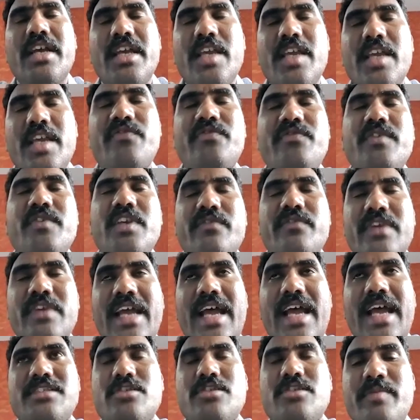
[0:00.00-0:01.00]
If
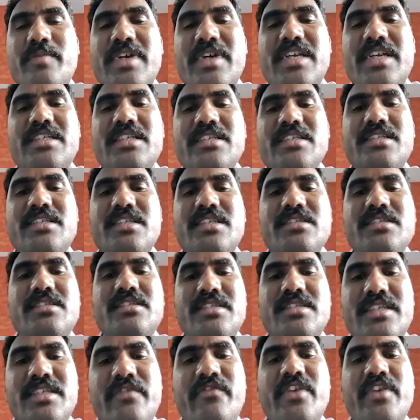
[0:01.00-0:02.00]
gastroparesis is
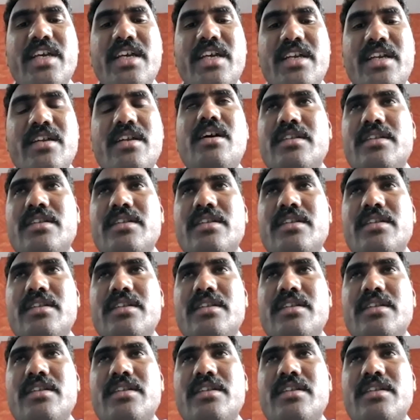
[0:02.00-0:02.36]
severe,